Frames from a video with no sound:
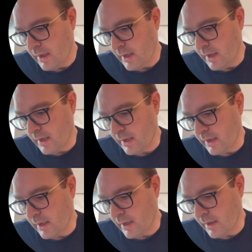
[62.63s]

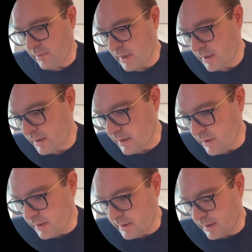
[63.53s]
And I immediately
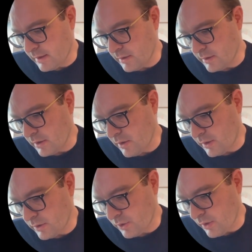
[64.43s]
notice that there's no
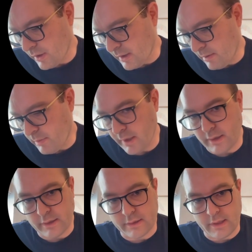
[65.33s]
control on that
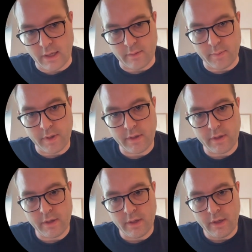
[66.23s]
button at the top
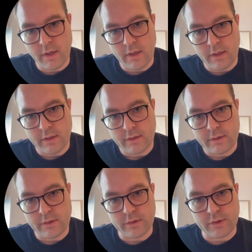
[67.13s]

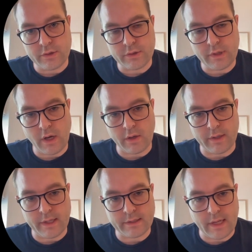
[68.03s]
to toggle
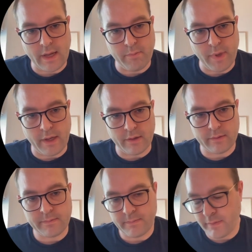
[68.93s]
that tab panel.
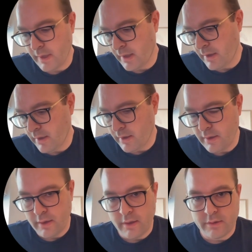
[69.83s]

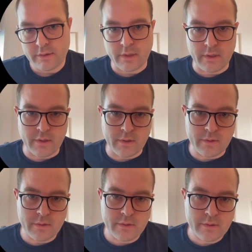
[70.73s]
So
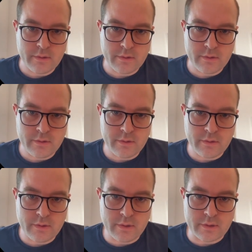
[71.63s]

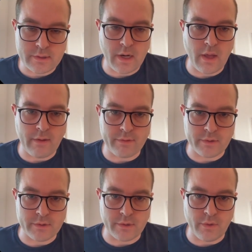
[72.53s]
instead I'll have to
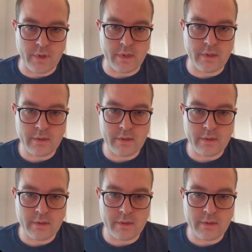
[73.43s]
use the grid.